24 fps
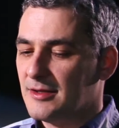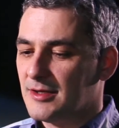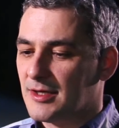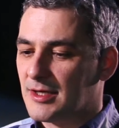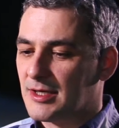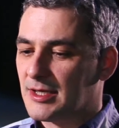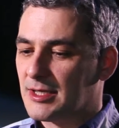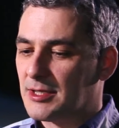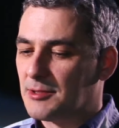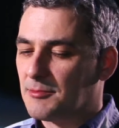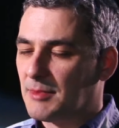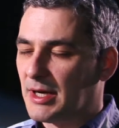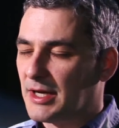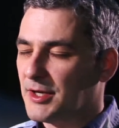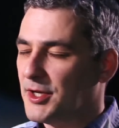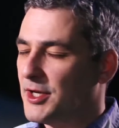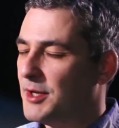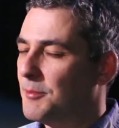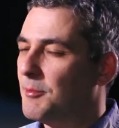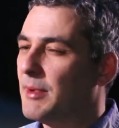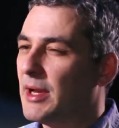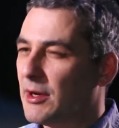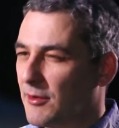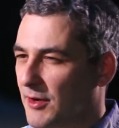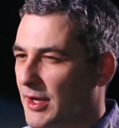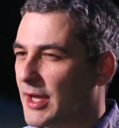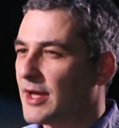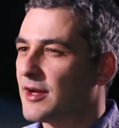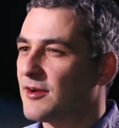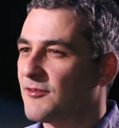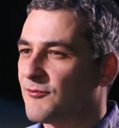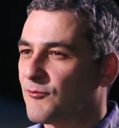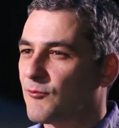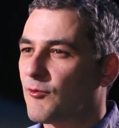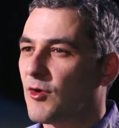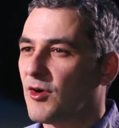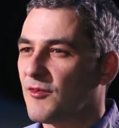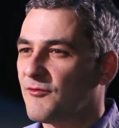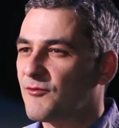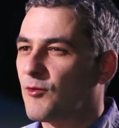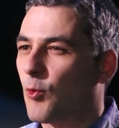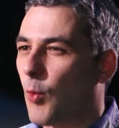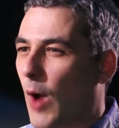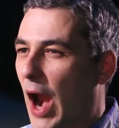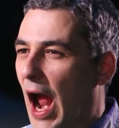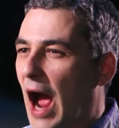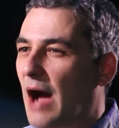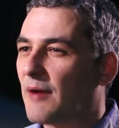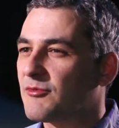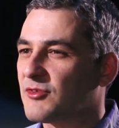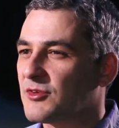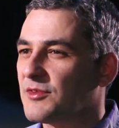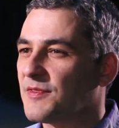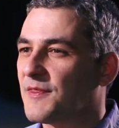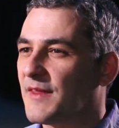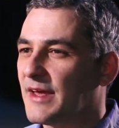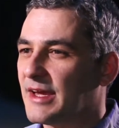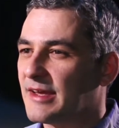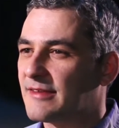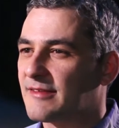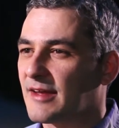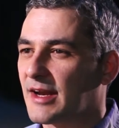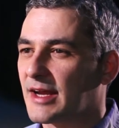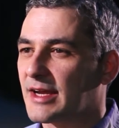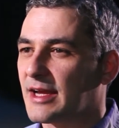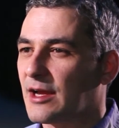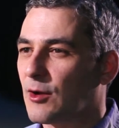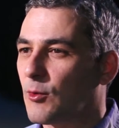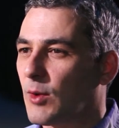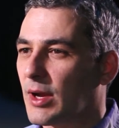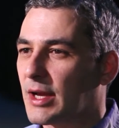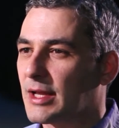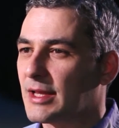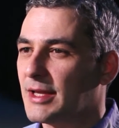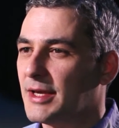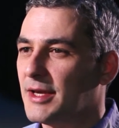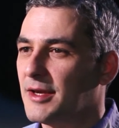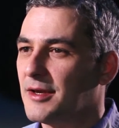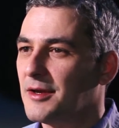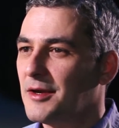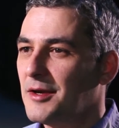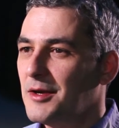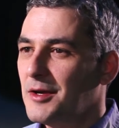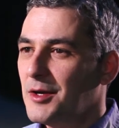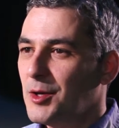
a myriad of graphs and things that I can quickly